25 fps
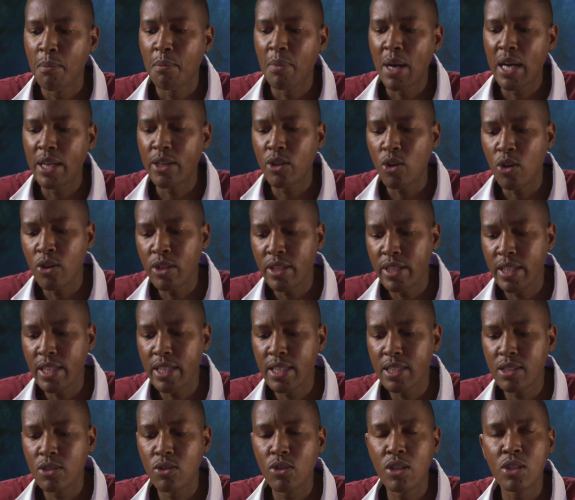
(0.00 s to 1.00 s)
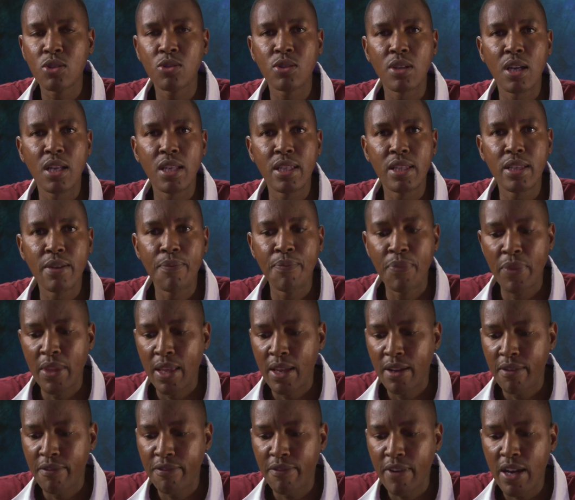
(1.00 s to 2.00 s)
But on this, you actually
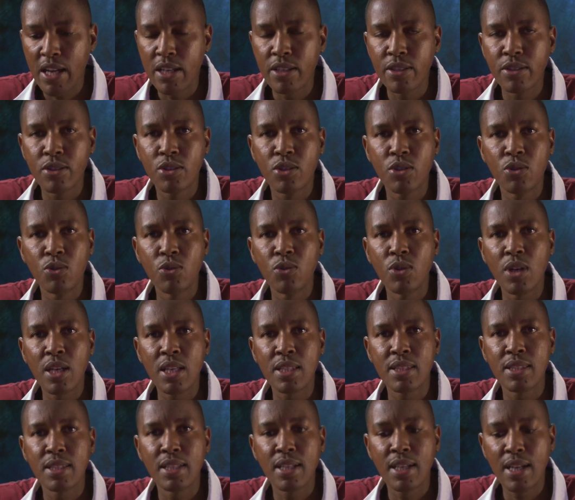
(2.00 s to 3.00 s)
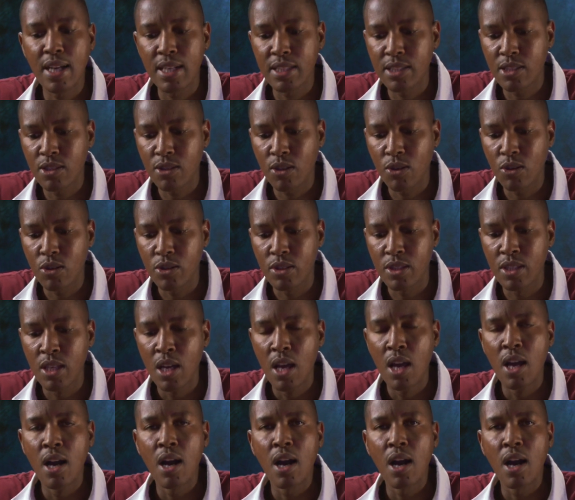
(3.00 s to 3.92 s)
find two SD card slots,